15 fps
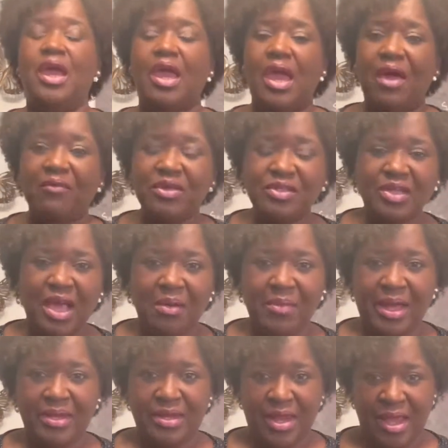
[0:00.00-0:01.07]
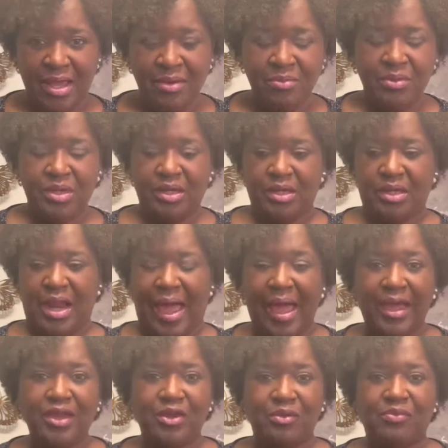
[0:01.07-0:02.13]
every time I named an
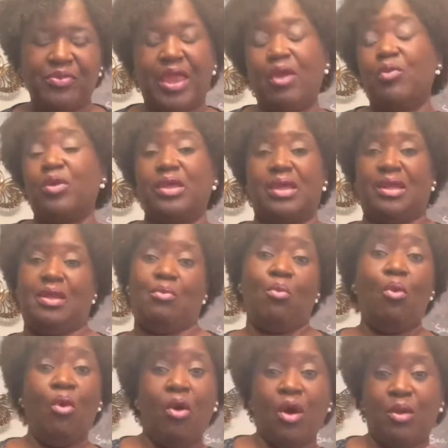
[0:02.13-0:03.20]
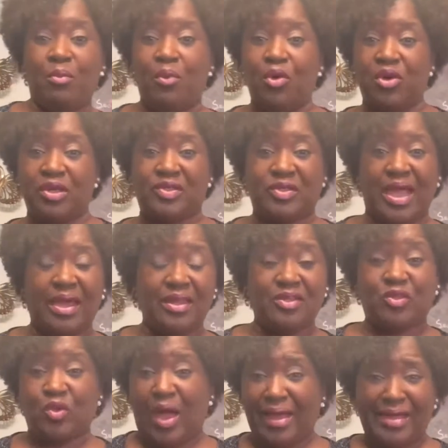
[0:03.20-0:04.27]
item, they were getting more and more excited.
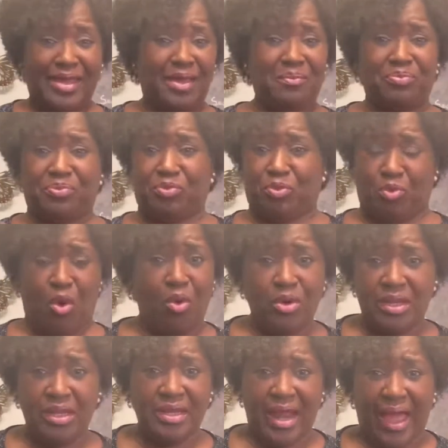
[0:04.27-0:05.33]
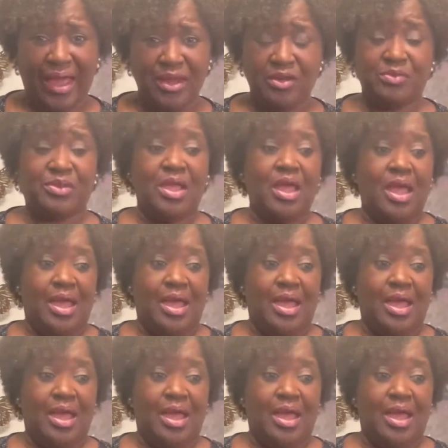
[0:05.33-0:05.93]
So I kept throwing in items.